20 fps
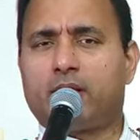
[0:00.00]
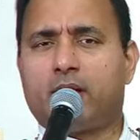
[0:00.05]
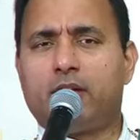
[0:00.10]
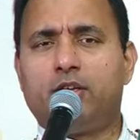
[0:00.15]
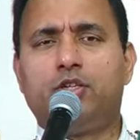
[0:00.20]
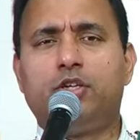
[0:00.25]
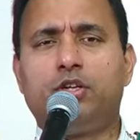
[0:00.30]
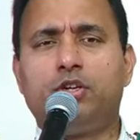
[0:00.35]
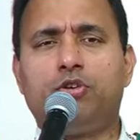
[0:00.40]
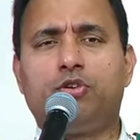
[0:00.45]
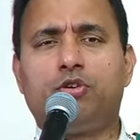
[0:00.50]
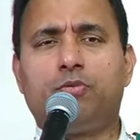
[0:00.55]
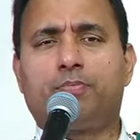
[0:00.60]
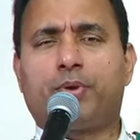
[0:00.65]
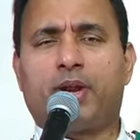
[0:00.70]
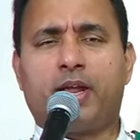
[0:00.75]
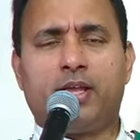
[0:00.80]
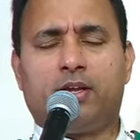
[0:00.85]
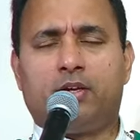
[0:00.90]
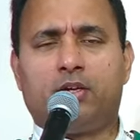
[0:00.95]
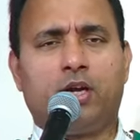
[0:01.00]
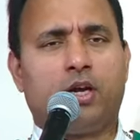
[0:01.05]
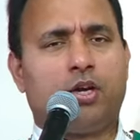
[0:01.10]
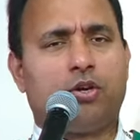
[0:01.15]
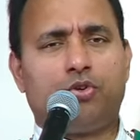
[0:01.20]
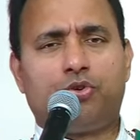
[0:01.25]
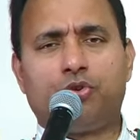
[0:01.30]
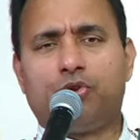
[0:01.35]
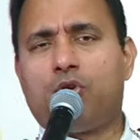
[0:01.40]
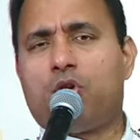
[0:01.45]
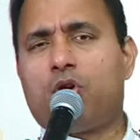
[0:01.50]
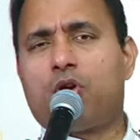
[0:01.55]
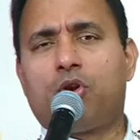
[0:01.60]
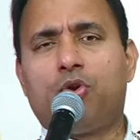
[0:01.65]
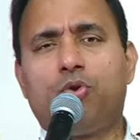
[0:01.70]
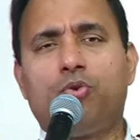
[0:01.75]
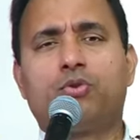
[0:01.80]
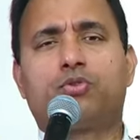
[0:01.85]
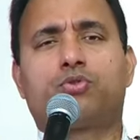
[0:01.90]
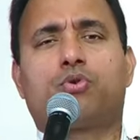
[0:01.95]
Continue praying. Do not
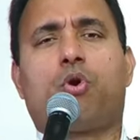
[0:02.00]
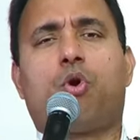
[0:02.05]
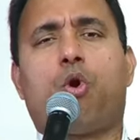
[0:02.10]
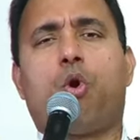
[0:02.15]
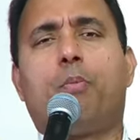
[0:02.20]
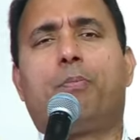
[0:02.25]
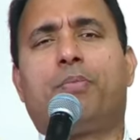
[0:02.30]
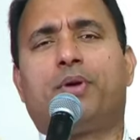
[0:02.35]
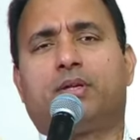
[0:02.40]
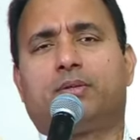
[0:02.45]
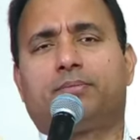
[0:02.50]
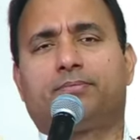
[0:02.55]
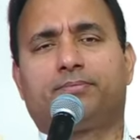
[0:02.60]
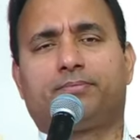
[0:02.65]
lose hope.